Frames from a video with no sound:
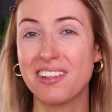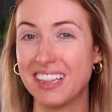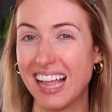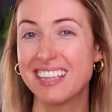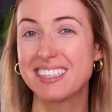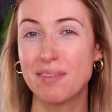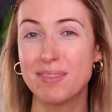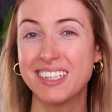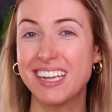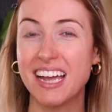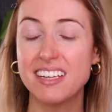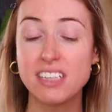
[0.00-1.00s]
the last couple of
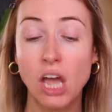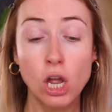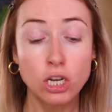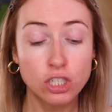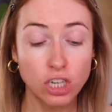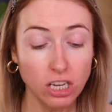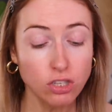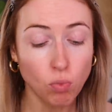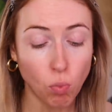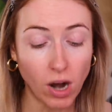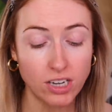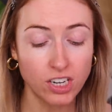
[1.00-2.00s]
days just
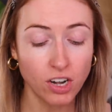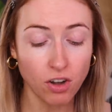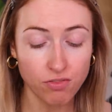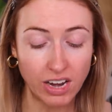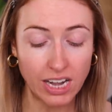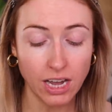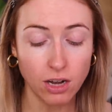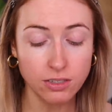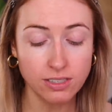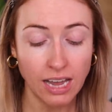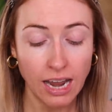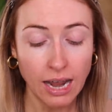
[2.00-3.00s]
watching her
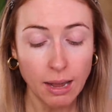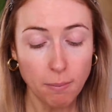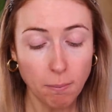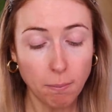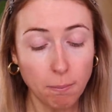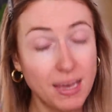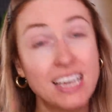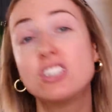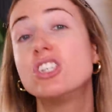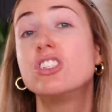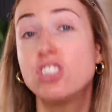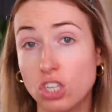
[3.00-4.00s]
videos because
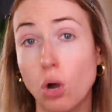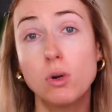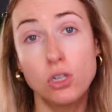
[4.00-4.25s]
she's so